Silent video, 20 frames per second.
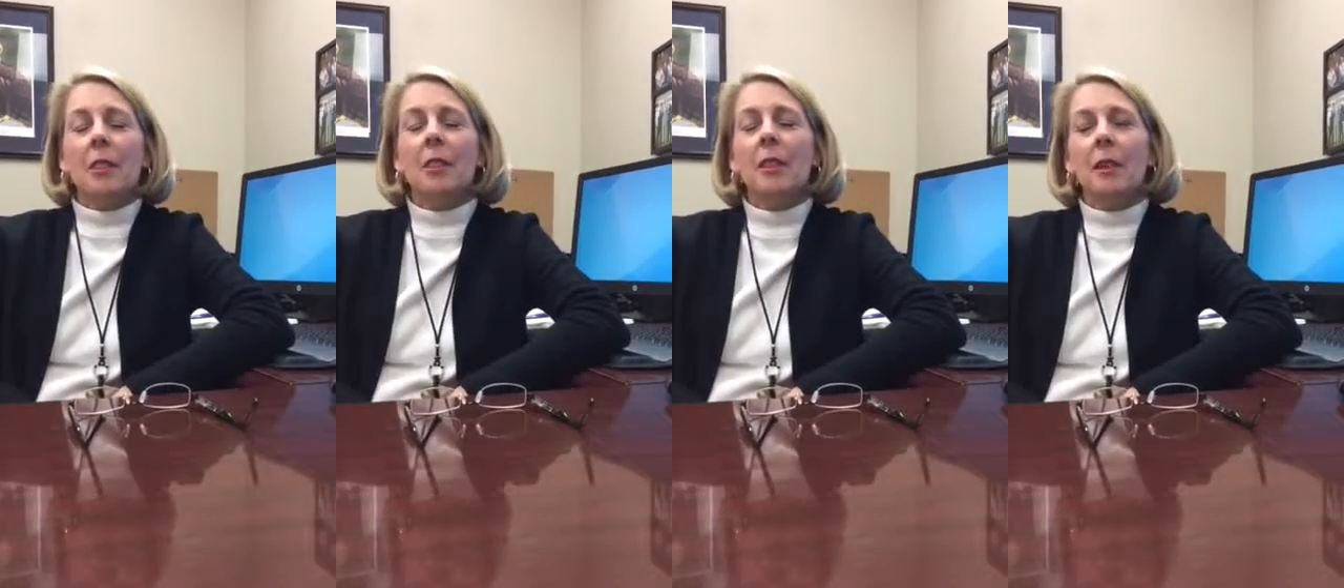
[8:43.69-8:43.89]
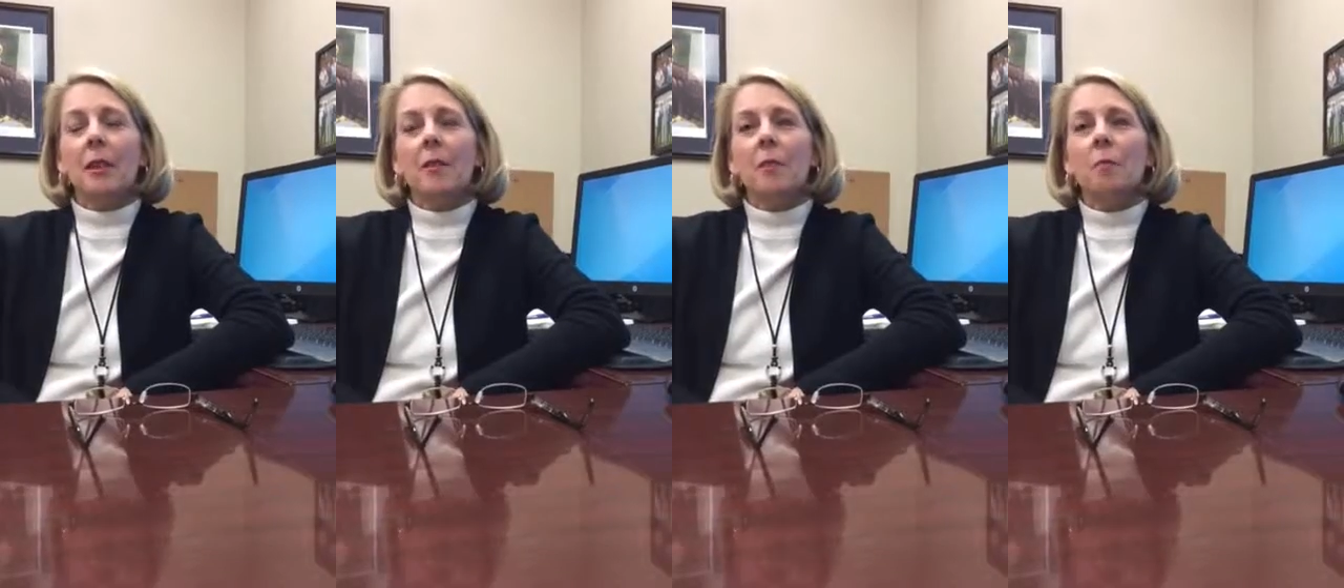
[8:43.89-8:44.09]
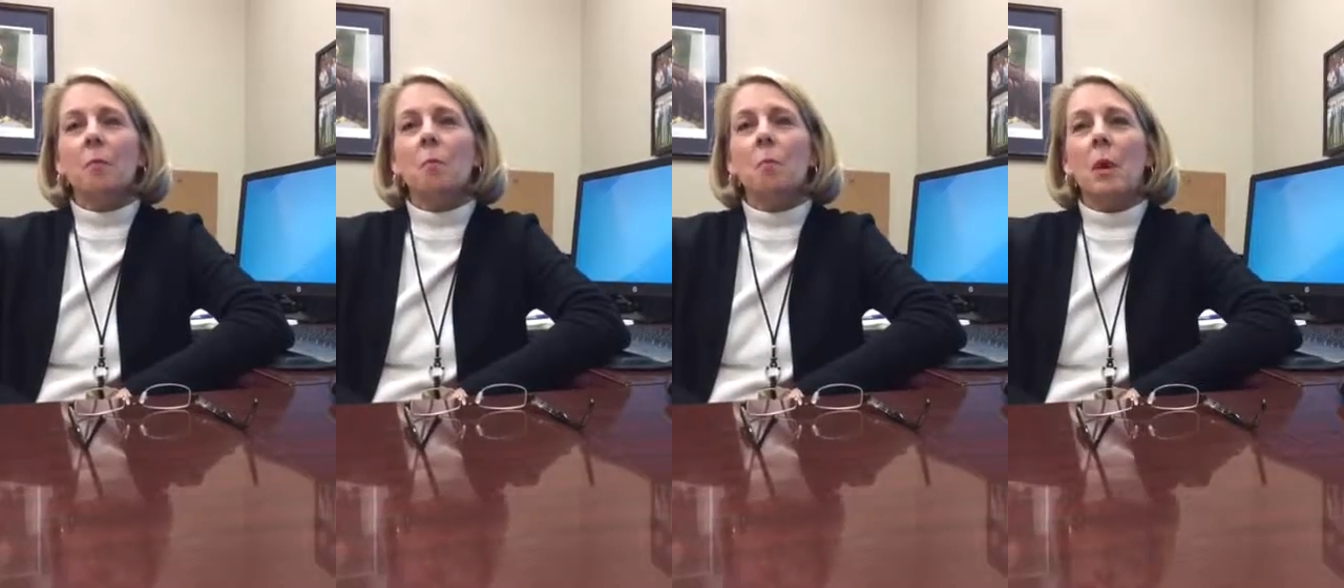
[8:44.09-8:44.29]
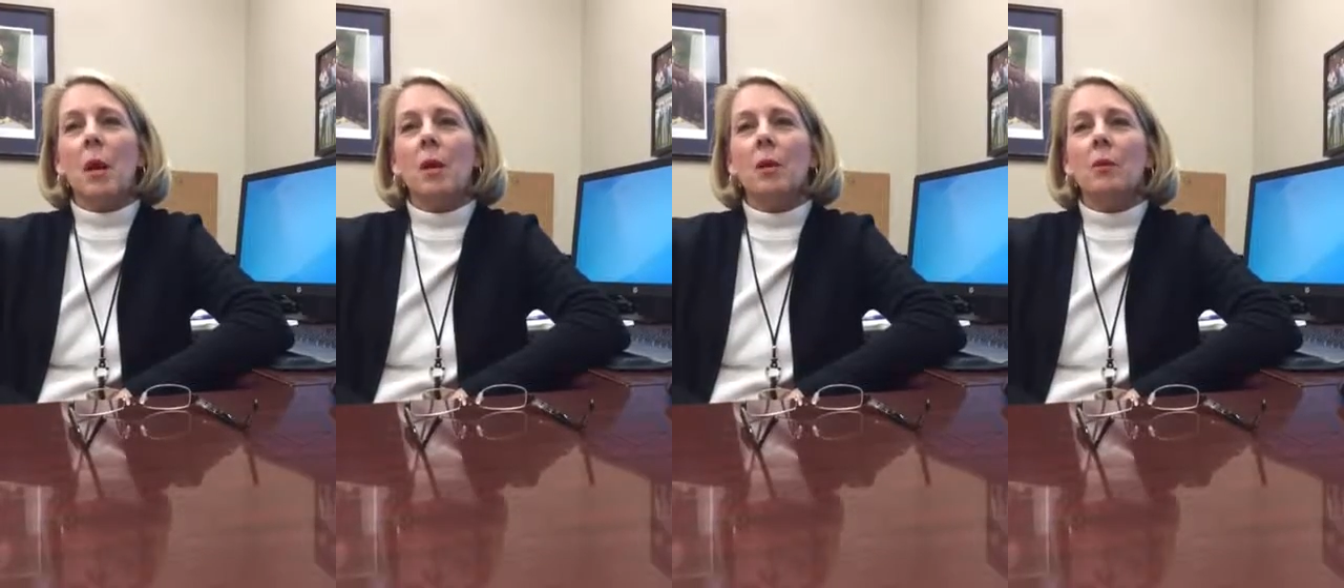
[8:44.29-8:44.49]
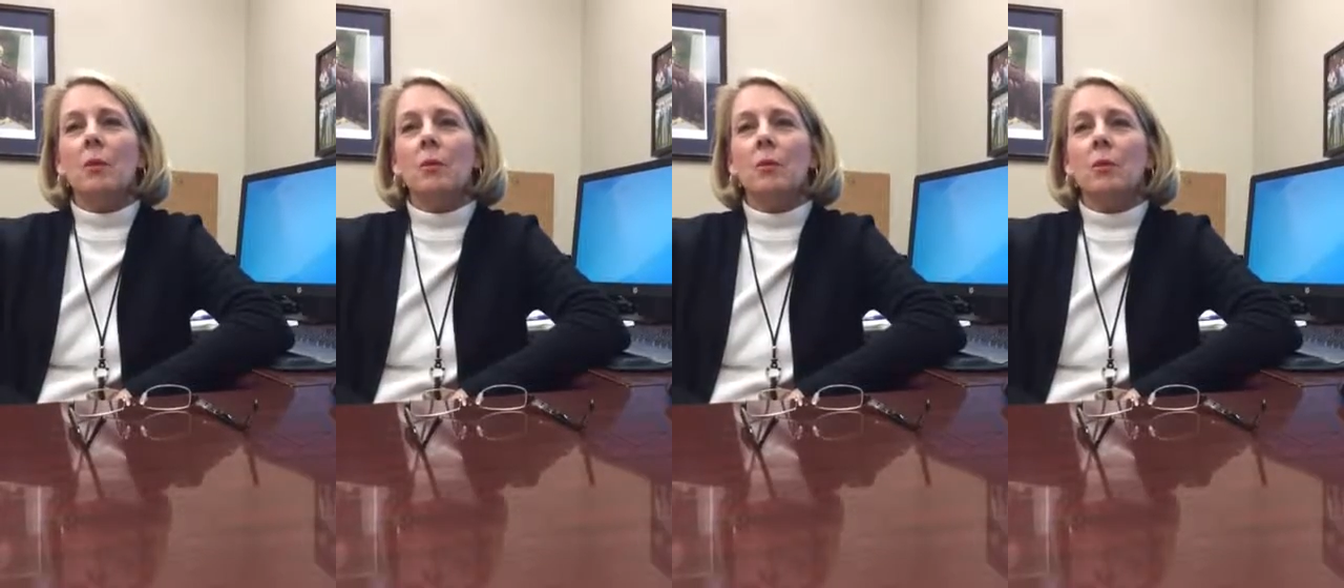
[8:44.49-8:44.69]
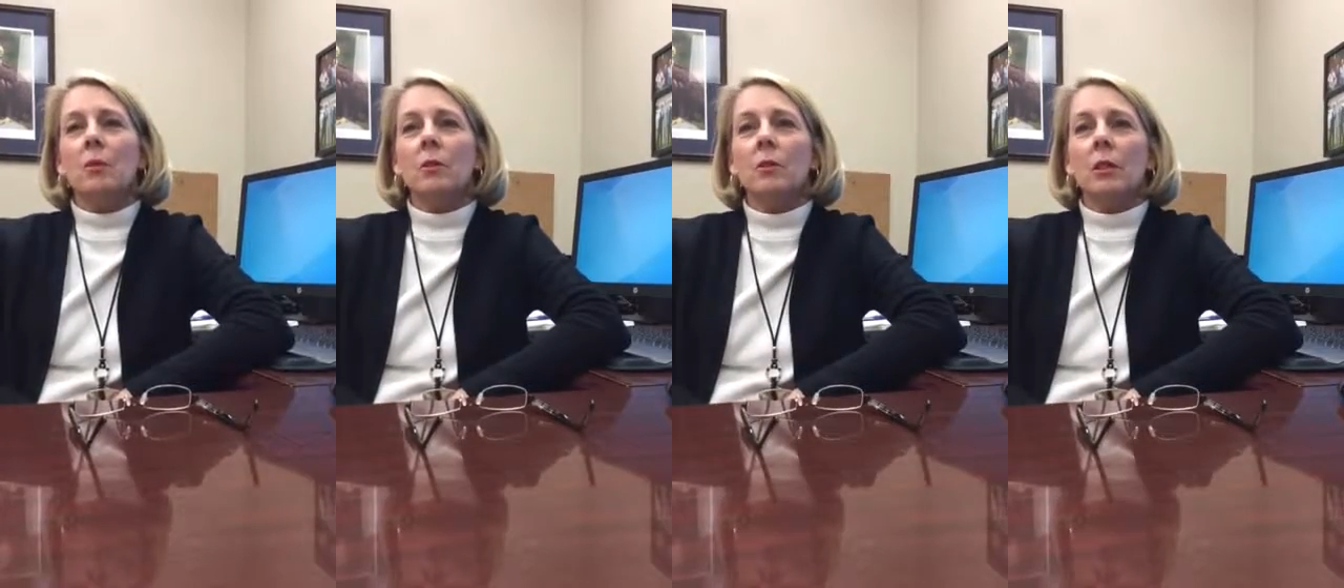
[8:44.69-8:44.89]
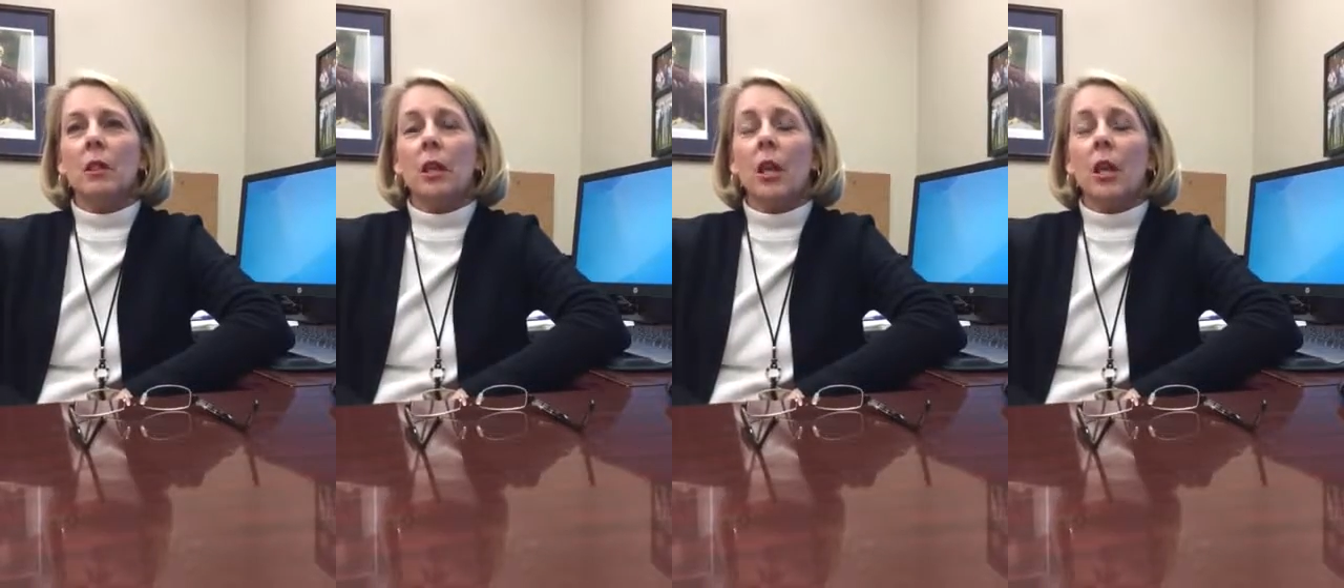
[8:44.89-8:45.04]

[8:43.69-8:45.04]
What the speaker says: that most,